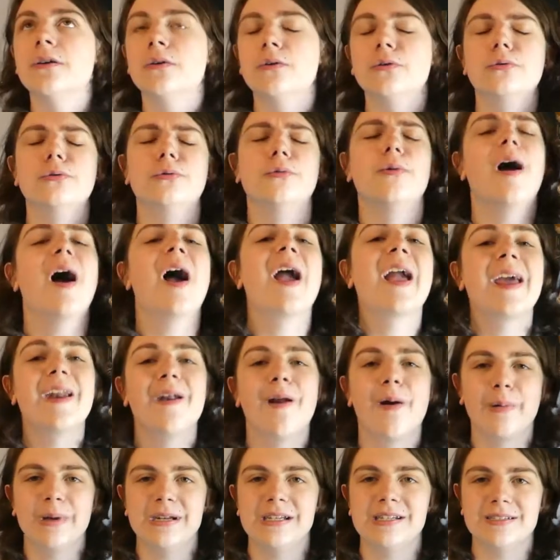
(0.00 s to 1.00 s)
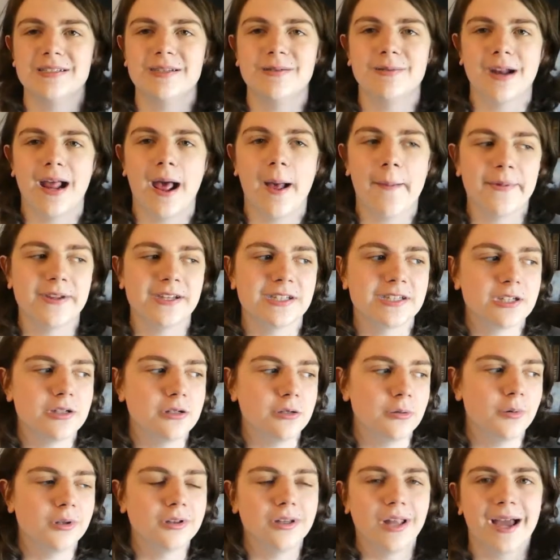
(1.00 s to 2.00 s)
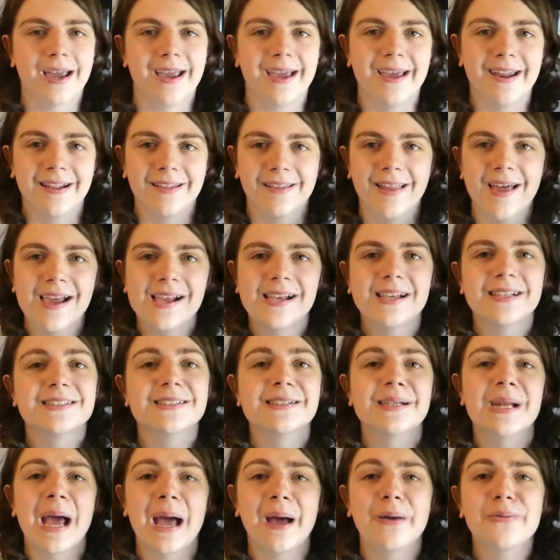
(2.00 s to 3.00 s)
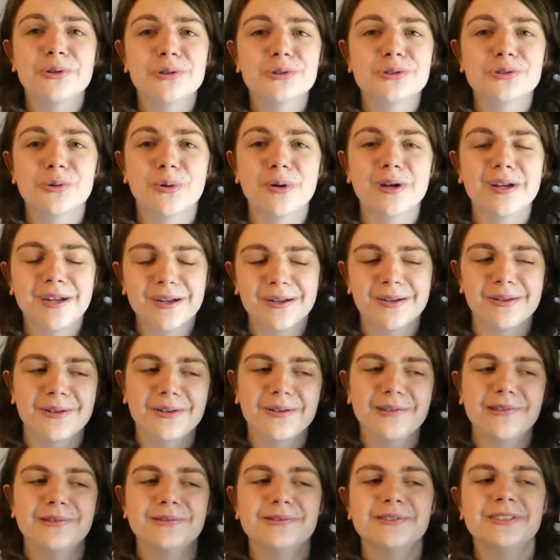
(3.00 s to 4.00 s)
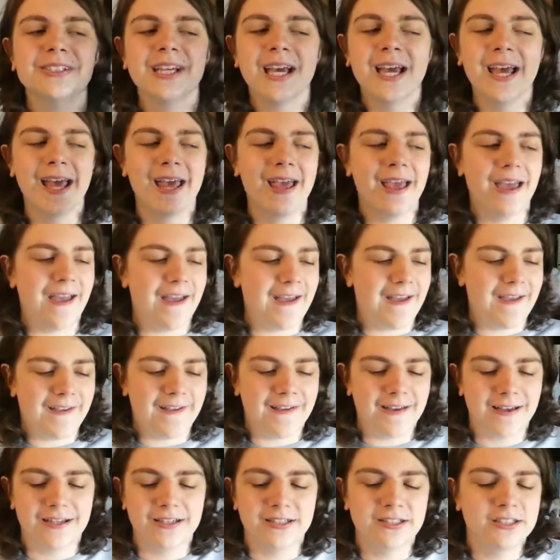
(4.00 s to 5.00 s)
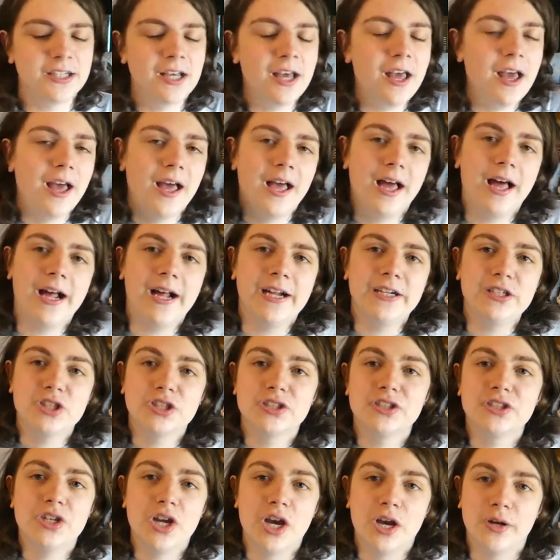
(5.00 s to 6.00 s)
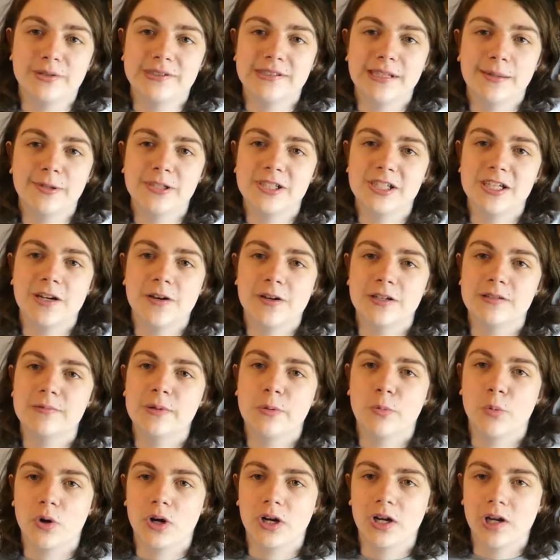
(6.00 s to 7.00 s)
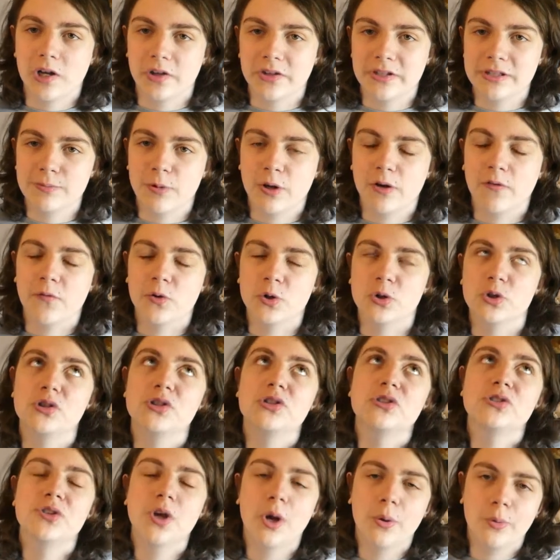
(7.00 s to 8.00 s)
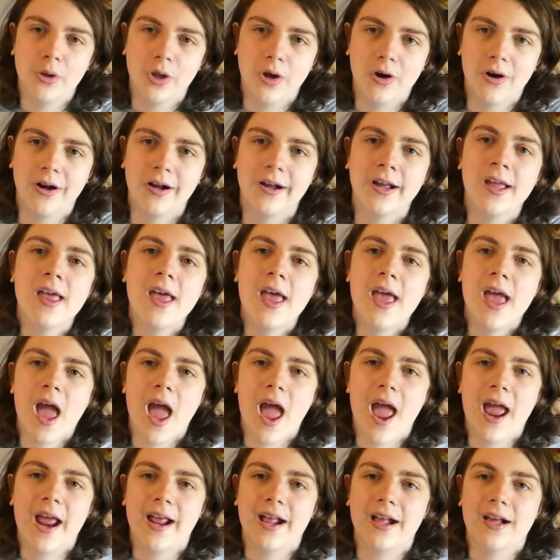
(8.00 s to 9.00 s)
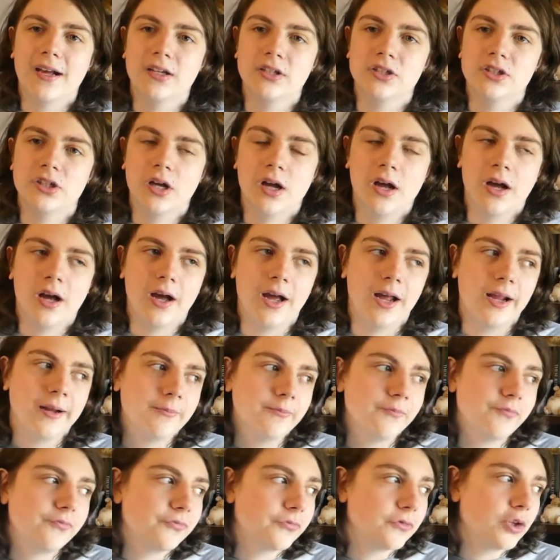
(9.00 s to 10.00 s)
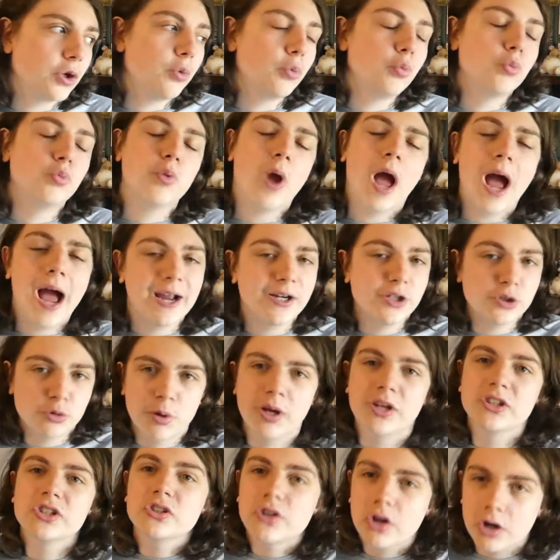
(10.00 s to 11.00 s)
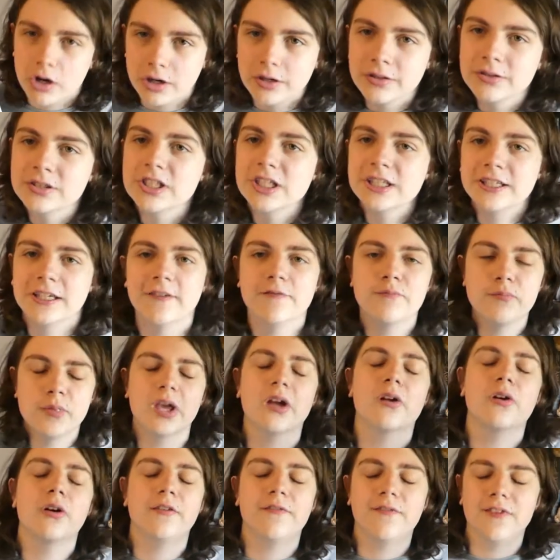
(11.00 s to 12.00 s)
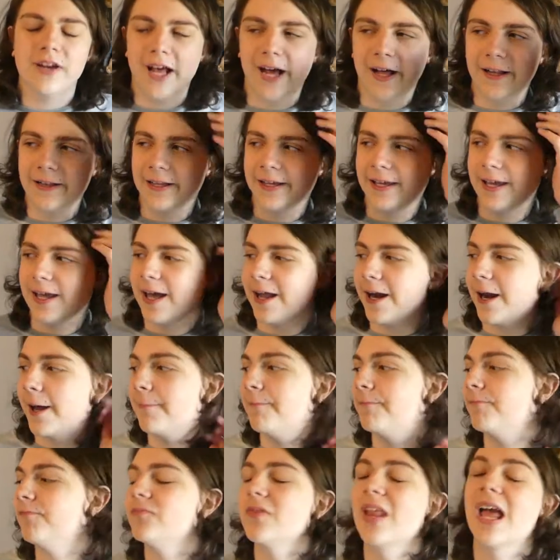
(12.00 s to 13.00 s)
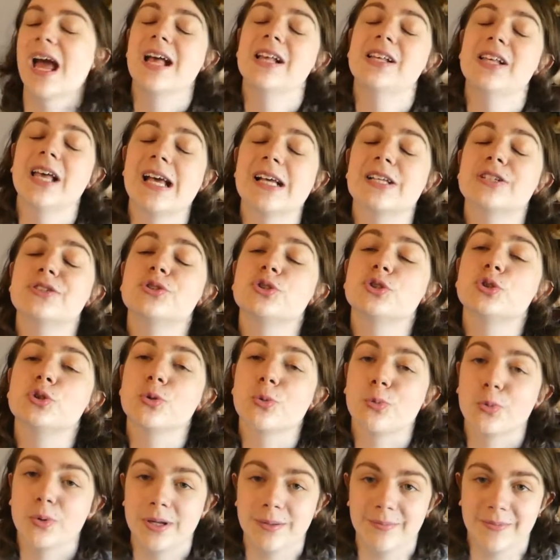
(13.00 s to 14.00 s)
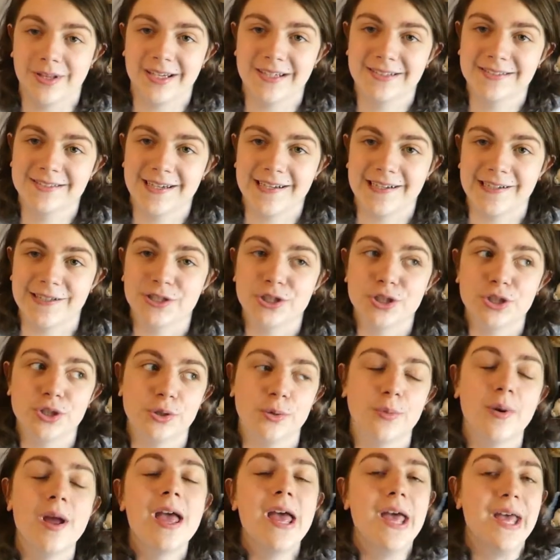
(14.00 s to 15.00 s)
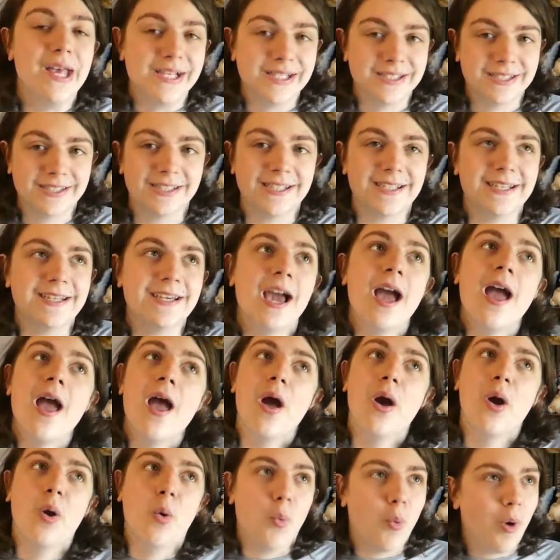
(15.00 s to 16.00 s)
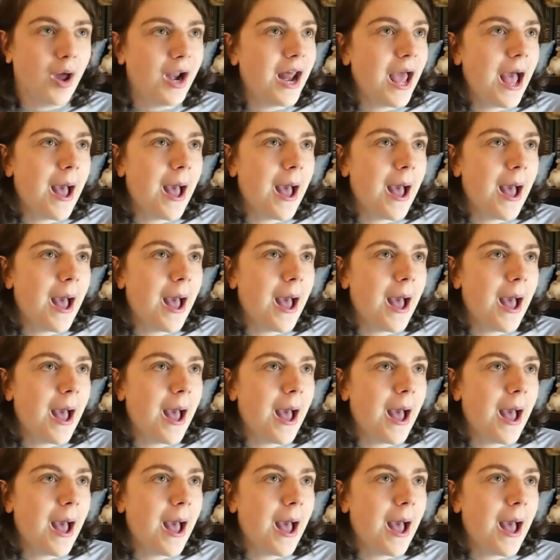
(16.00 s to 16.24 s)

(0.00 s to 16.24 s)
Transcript: cannot wait to see what happens to Laya and Elias and how their story concludes, and I just know Sabaa Tahir has been working on this book for so long, and I trust her to give me a good finale, and I'm extremely excited to see what